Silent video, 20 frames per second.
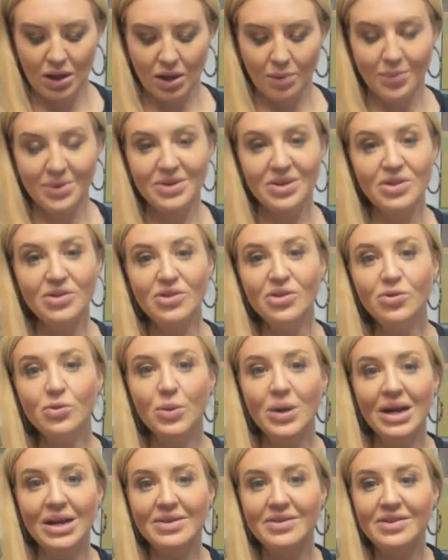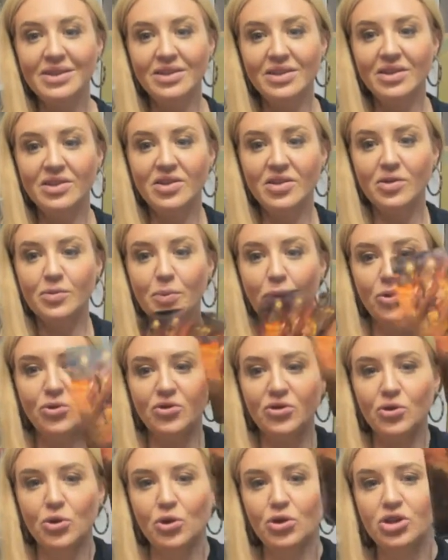But this is what I see that this
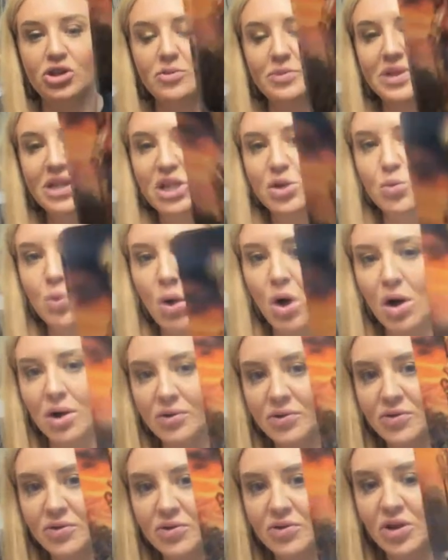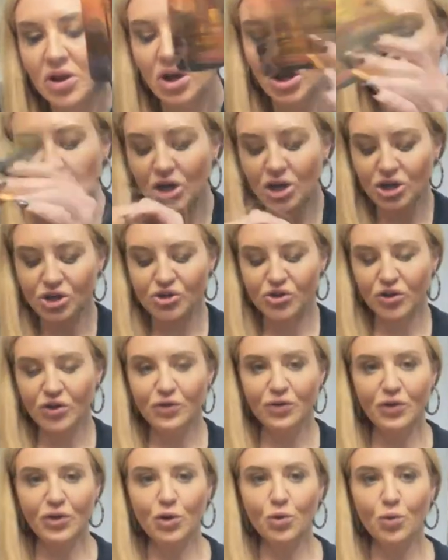person ultimately wants.
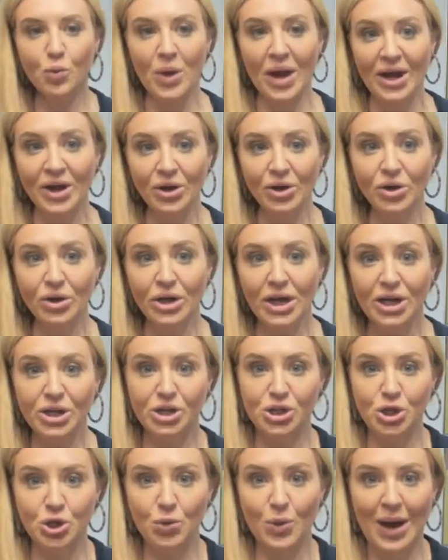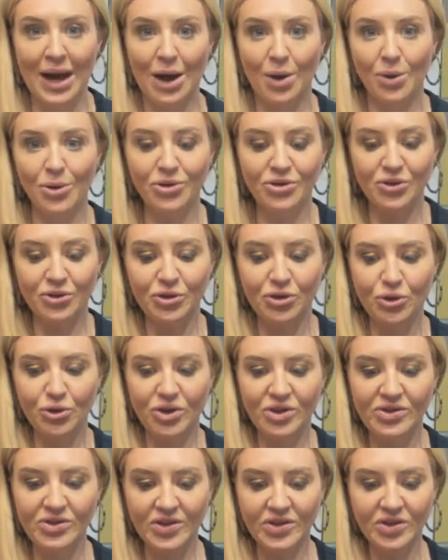Just for the record, at two hours and
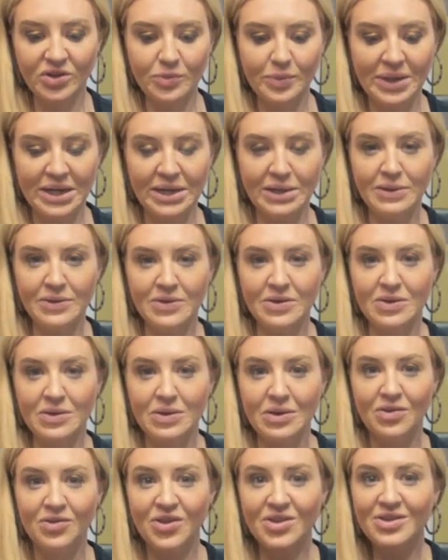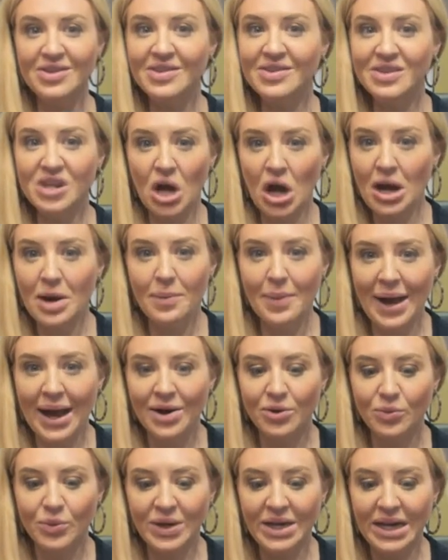36 minutes, this is not a
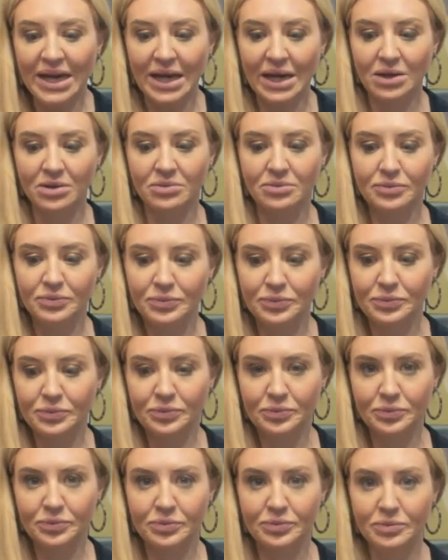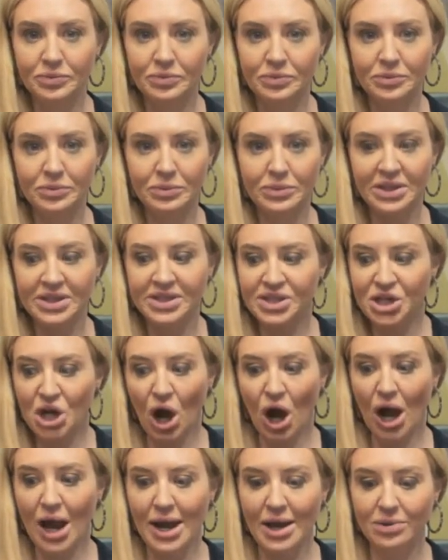bad reading. It's
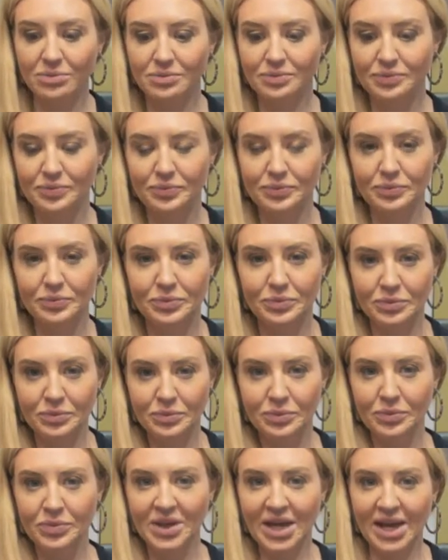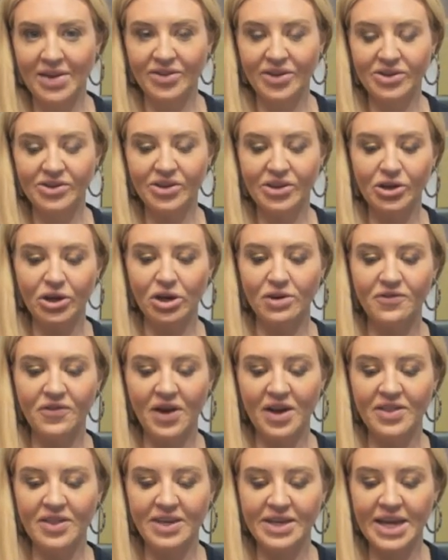not. Okay, let's
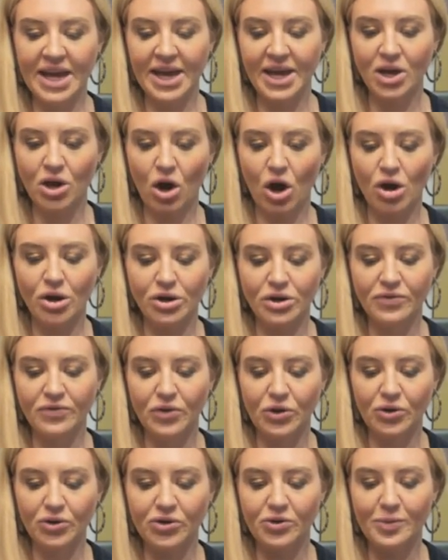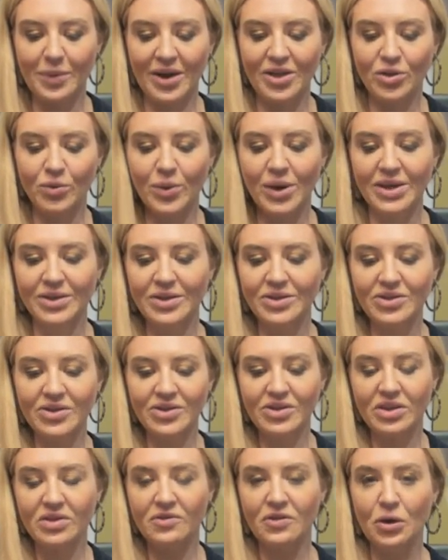clarify the Yang card reverse. By the way, this
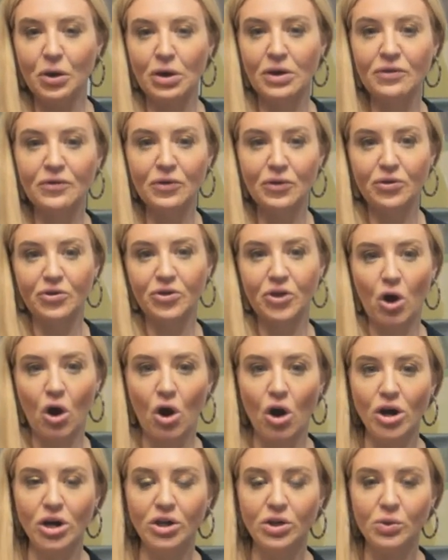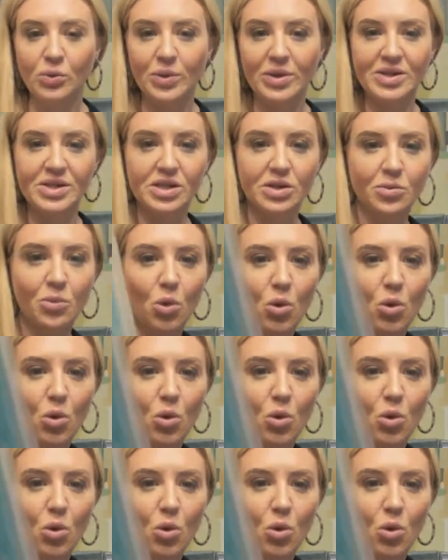is the very first card in the Wisdom